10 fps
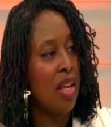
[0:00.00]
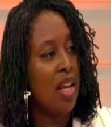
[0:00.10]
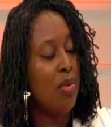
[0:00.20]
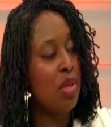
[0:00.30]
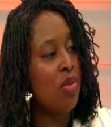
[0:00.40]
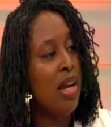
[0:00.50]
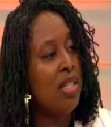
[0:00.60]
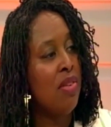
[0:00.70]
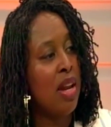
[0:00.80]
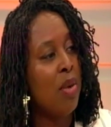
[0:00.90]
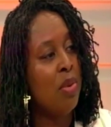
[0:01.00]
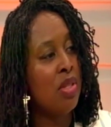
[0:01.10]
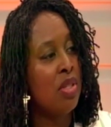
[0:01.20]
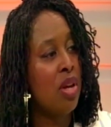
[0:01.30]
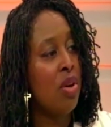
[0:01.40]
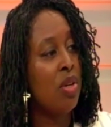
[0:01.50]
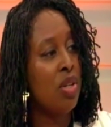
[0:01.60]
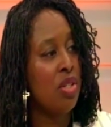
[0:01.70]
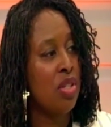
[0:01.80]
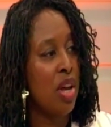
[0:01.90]
It was crazy, really. I was so
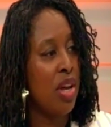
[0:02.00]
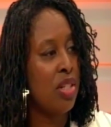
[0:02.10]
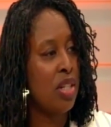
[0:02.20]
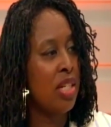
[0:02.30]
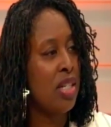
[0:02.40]
concerned and I